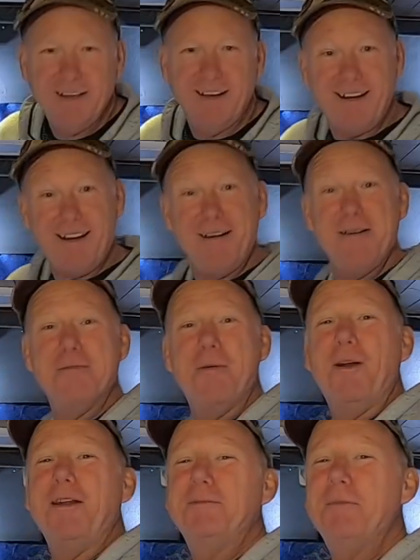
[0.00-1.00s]
Hello,
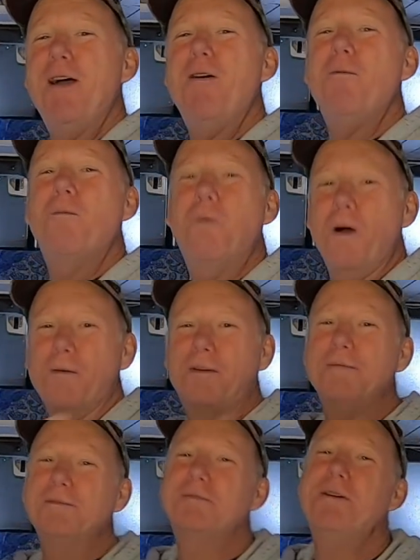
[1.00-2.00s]
my name's Mel,
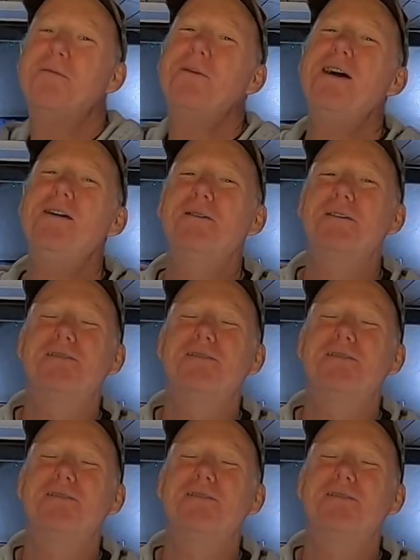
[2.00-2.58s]
welcome to my world,